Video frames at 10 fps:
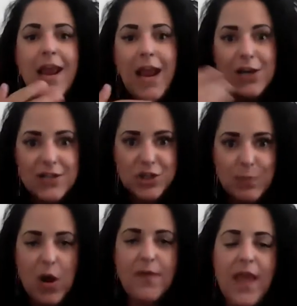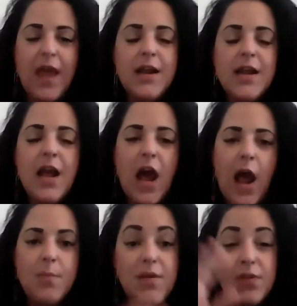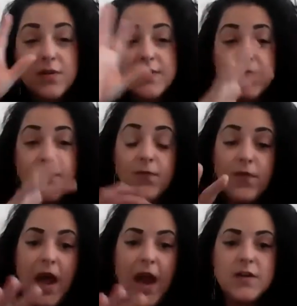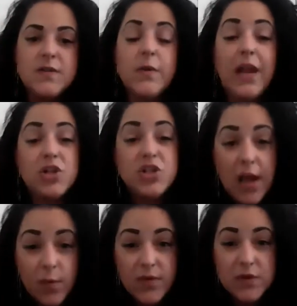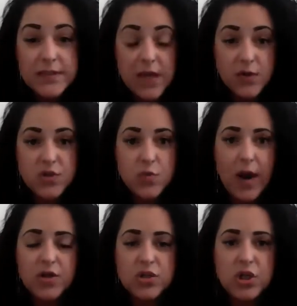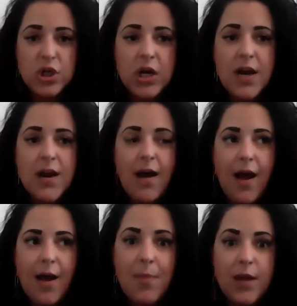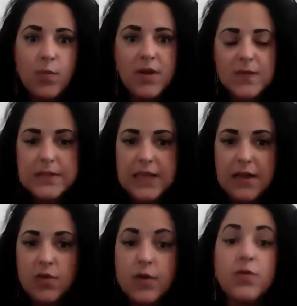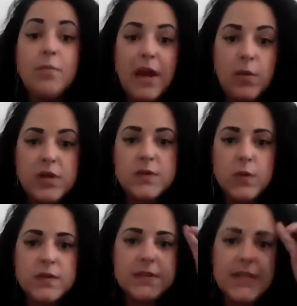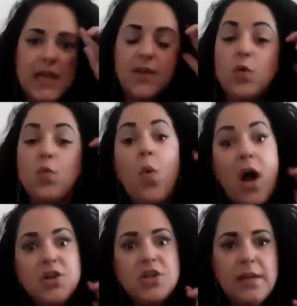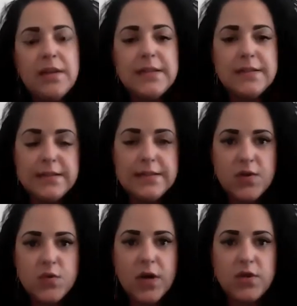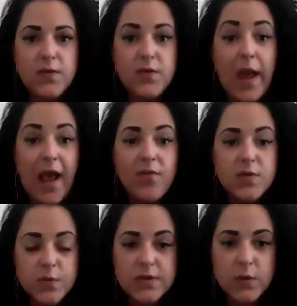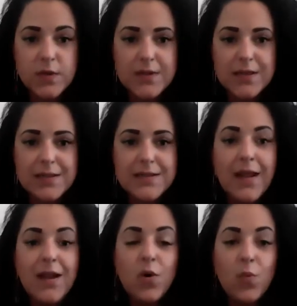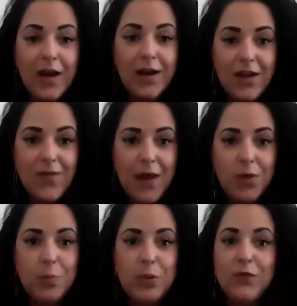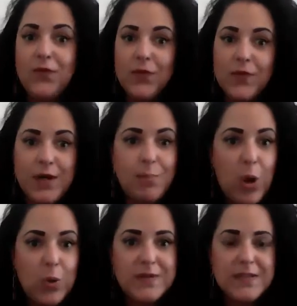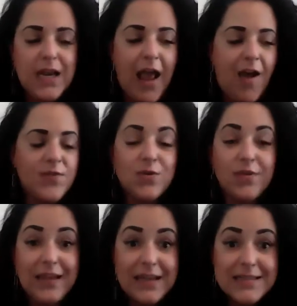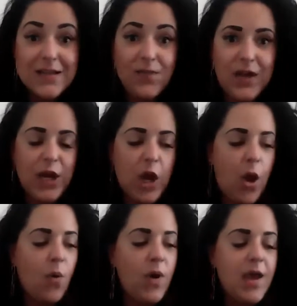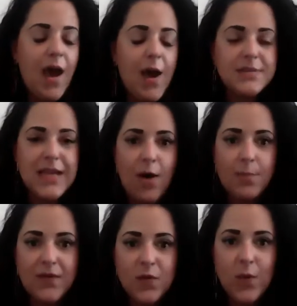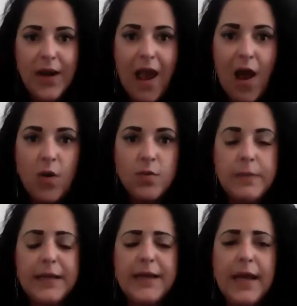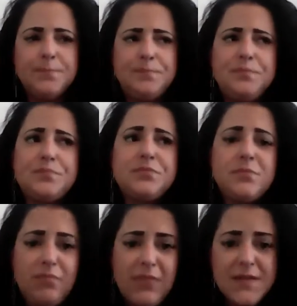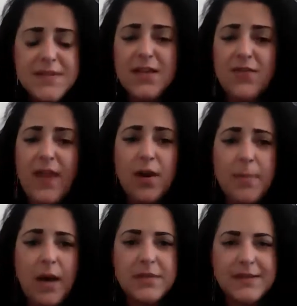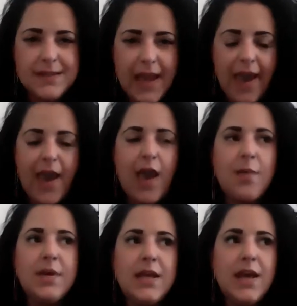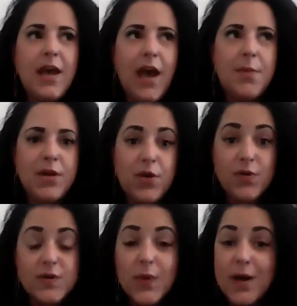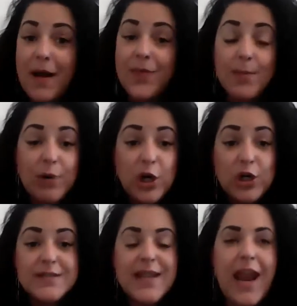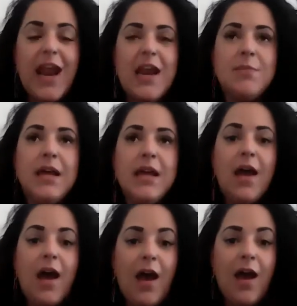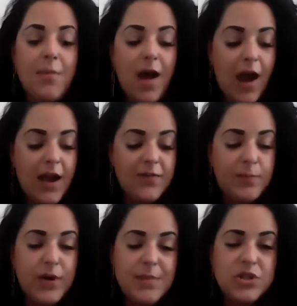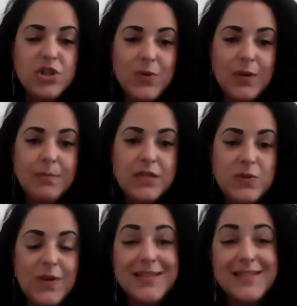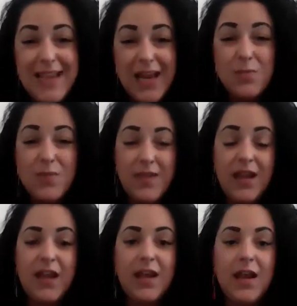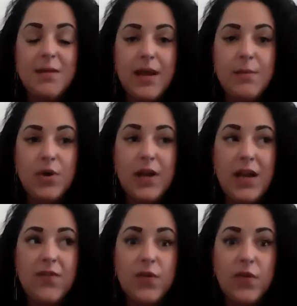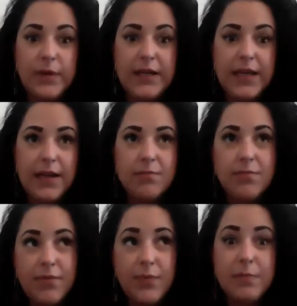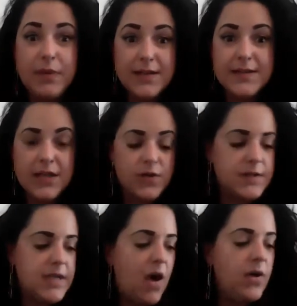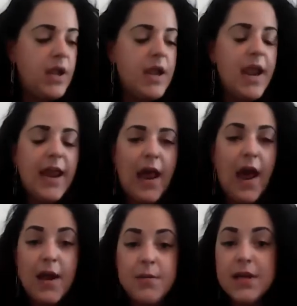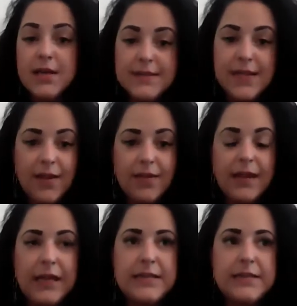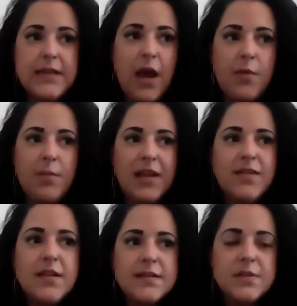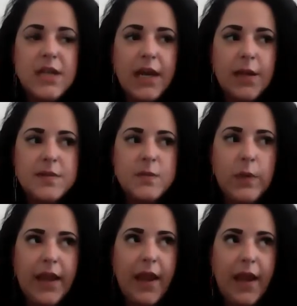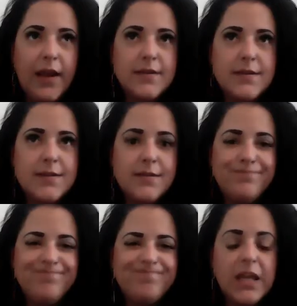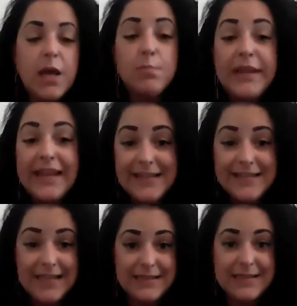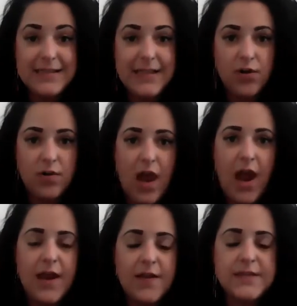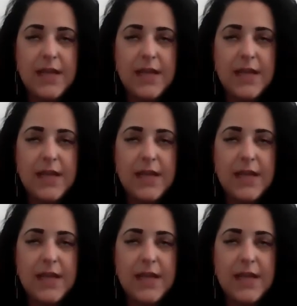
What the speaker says: And you touch upon that. And there's different flyers. So again, check with your sales director. I will even look through my resources. Any of you watching this that's a sales director, if you have those resources readily available, feel free to post it after this video to help everyone out. But I've seen a flyer about Mrs. Cab. I know there's one about the purse game. I've pretty much been doing the same thing in my marketing for three plus years now. And I'm going to say this, I think sometimes we get complacent in our lives.